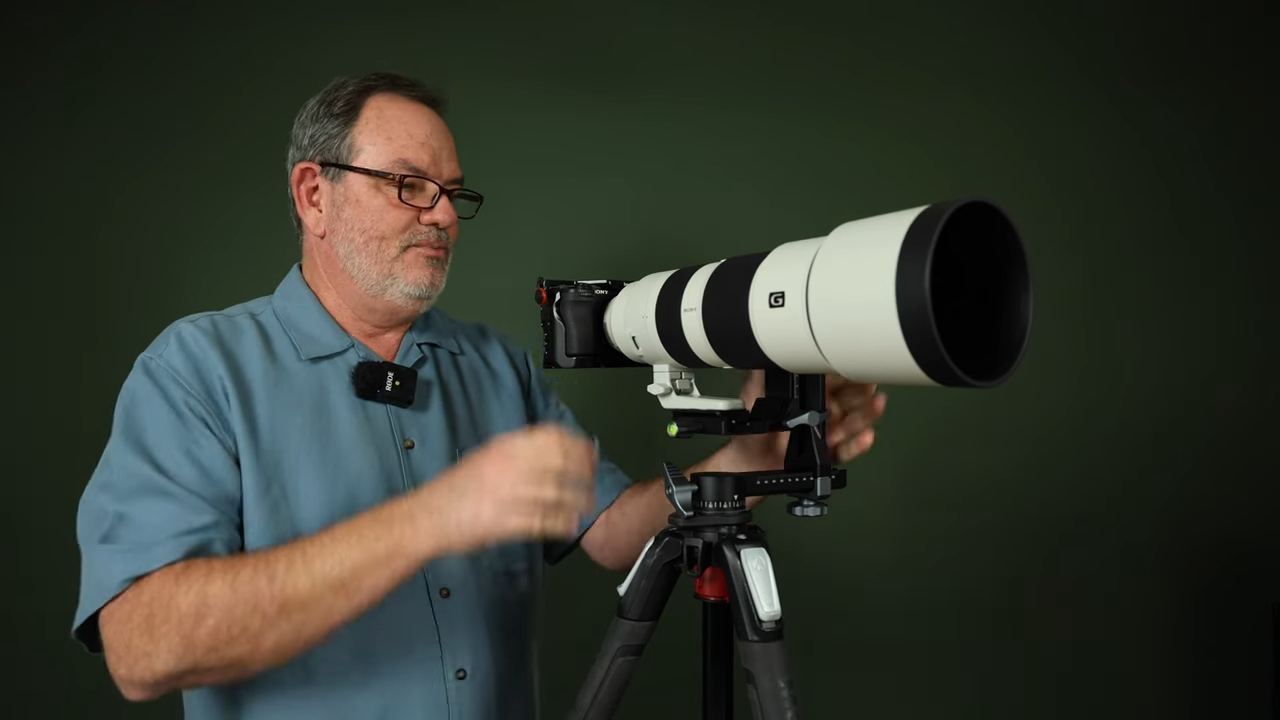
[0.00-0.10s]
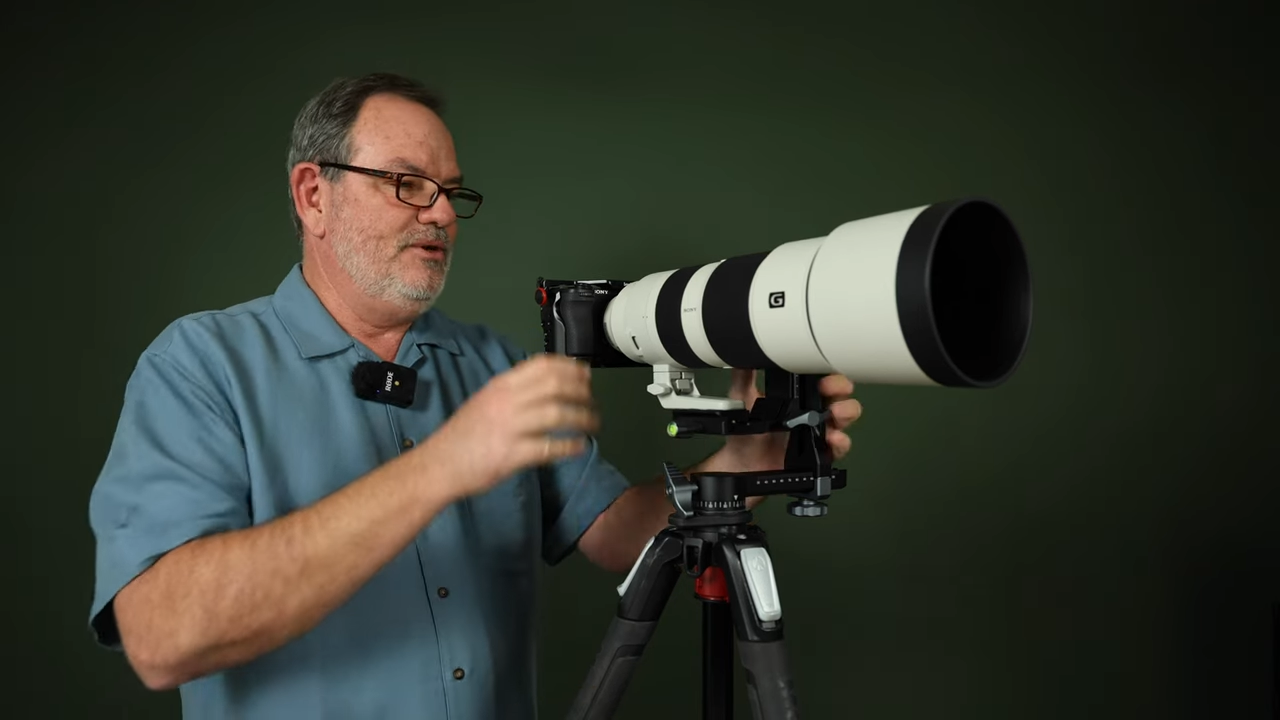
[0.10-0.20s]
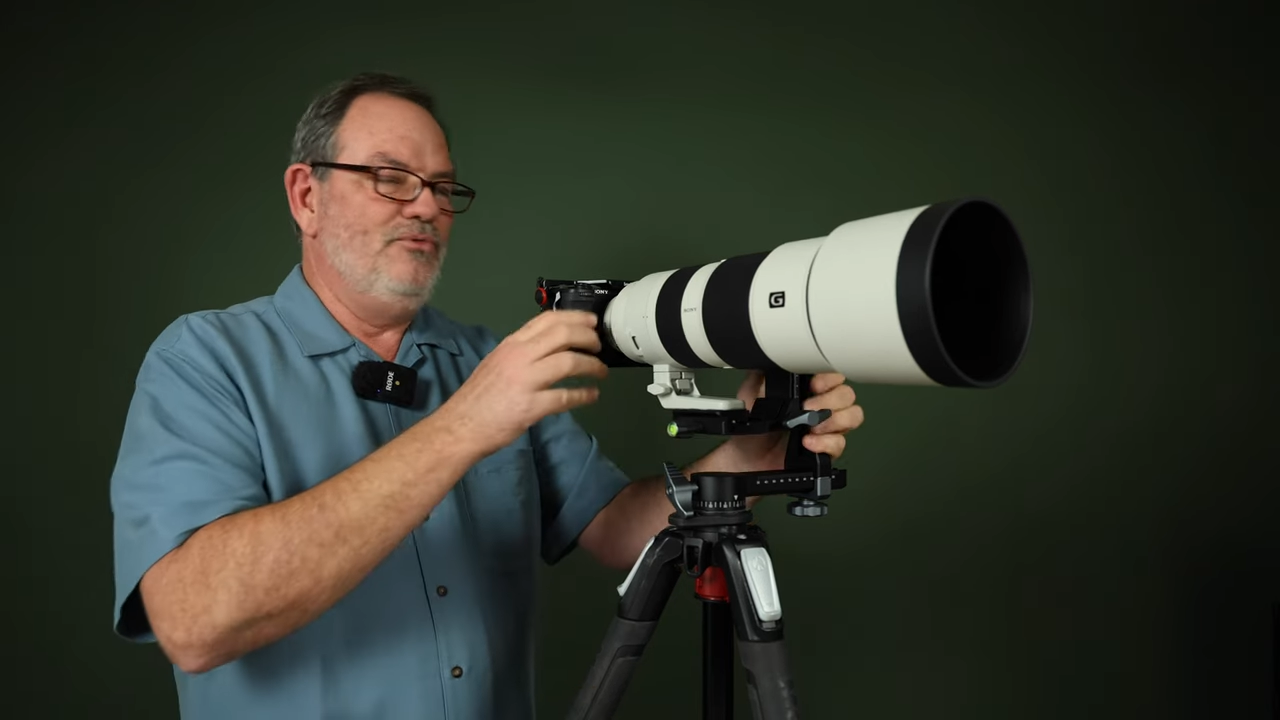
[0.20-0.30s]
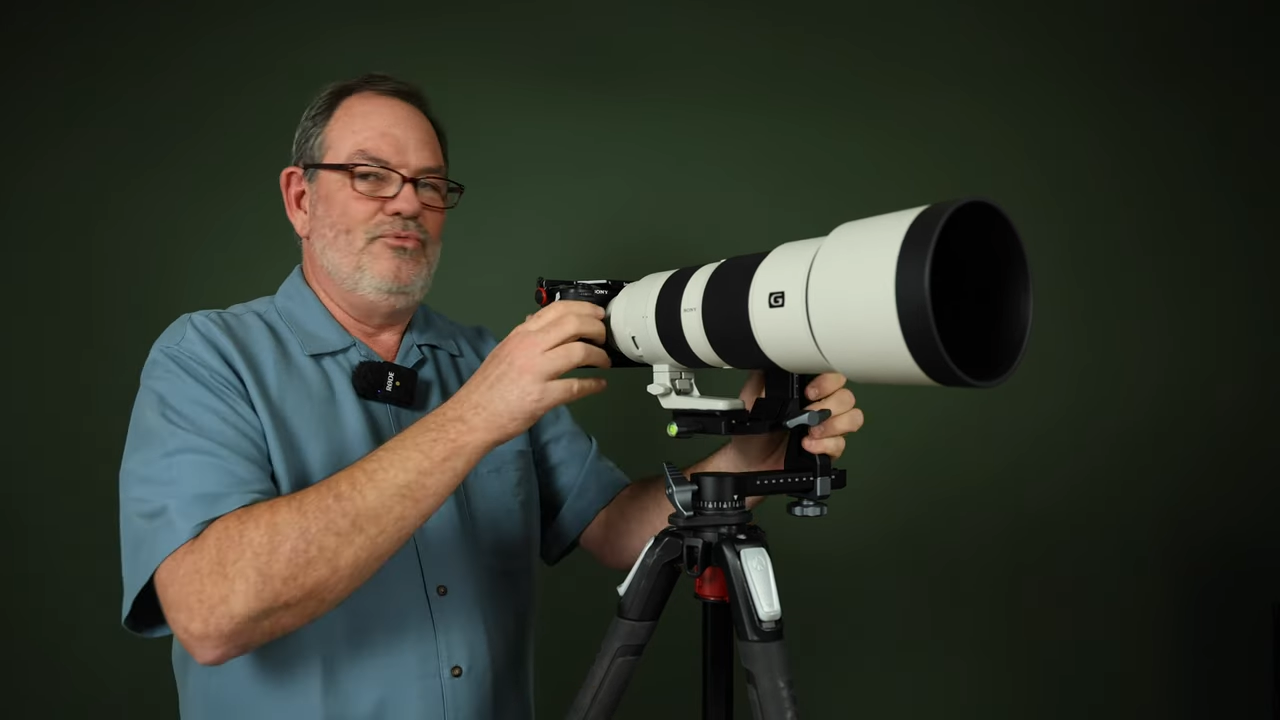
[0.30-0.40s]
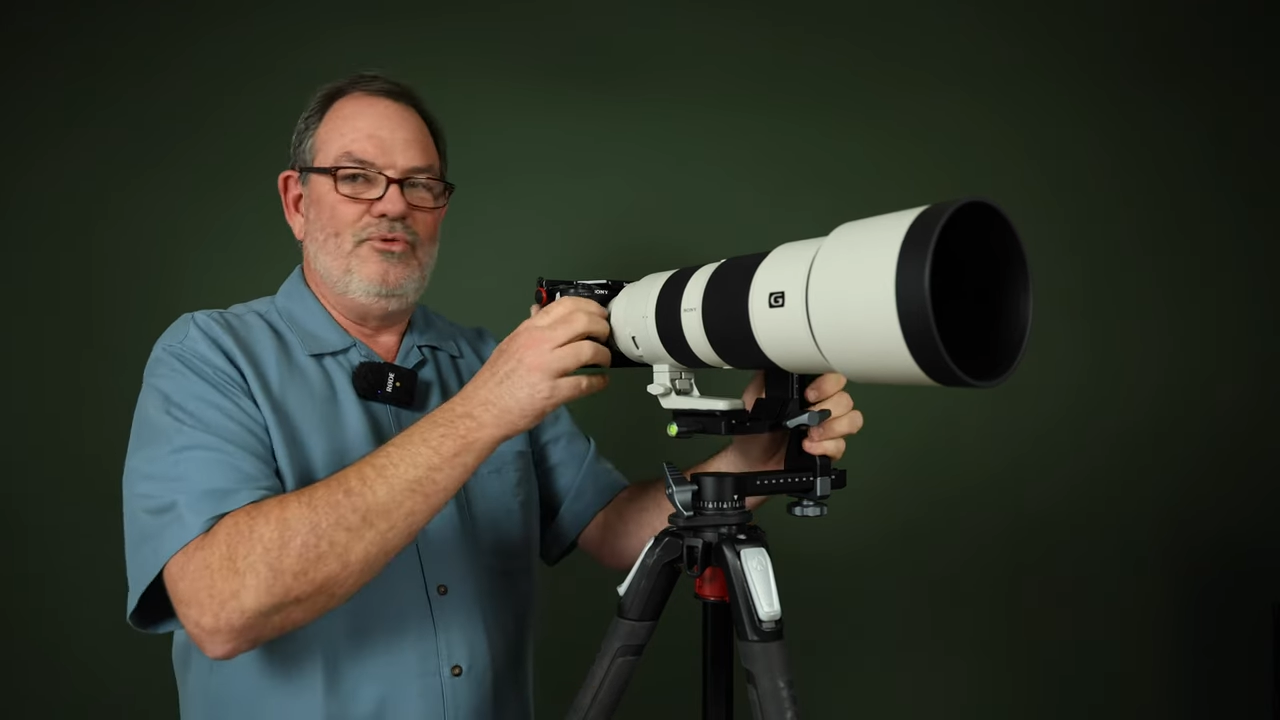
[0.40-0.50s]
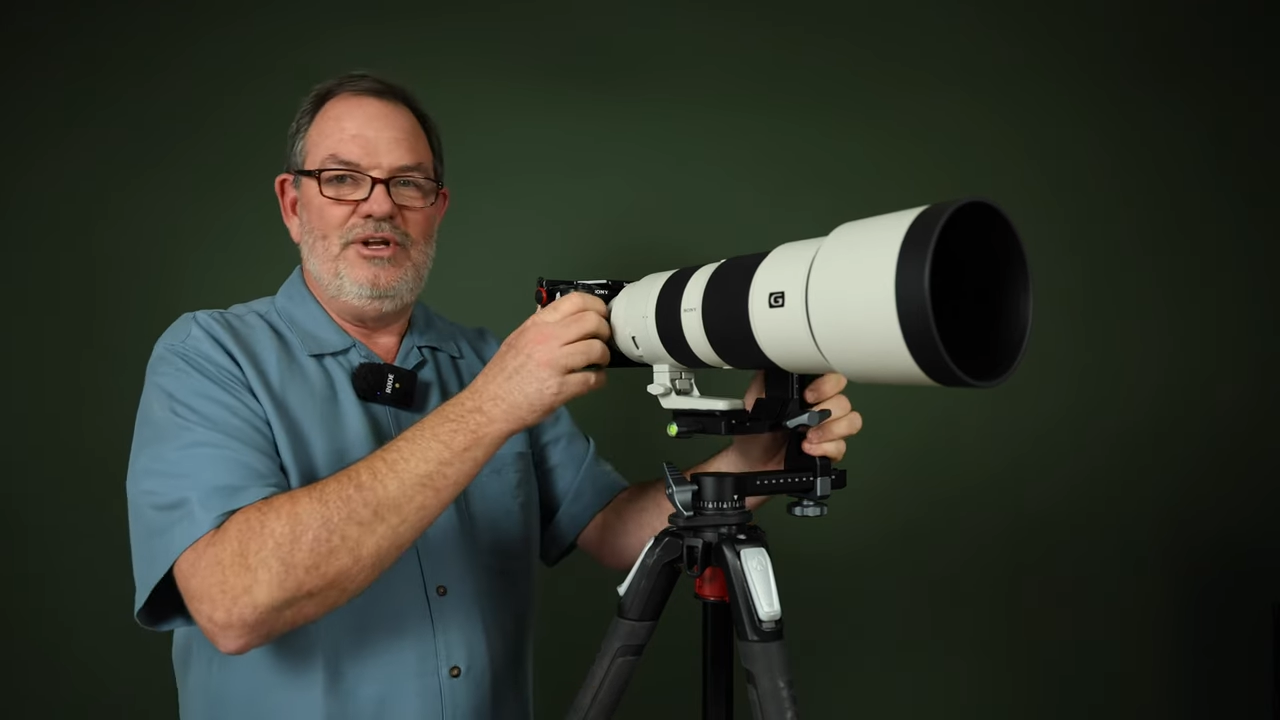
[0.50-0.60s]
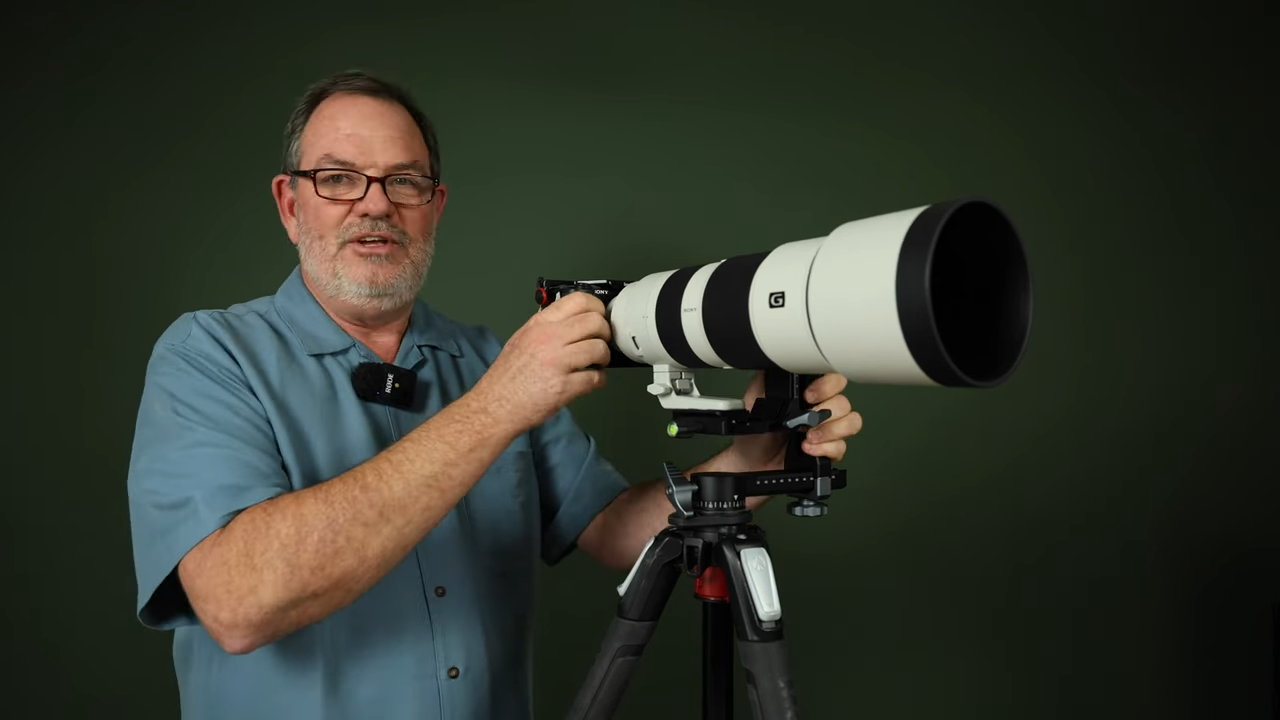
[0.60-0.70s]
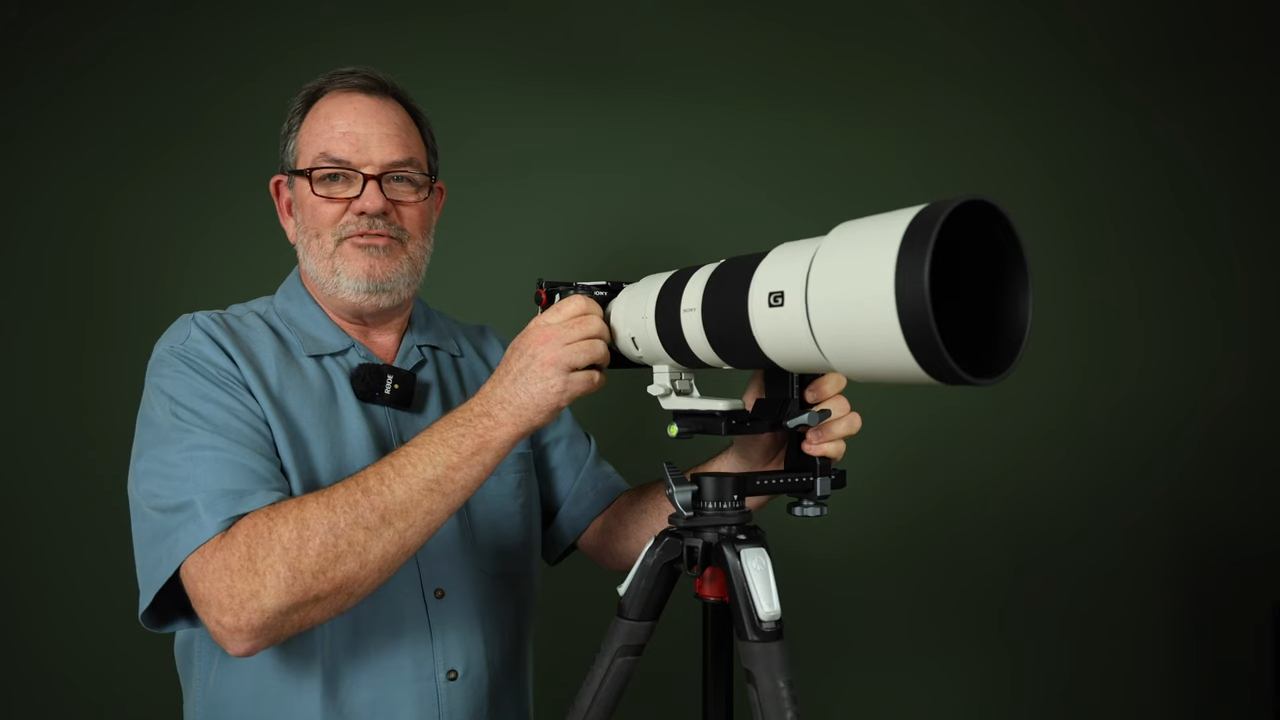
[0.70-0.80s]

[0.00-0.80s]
be really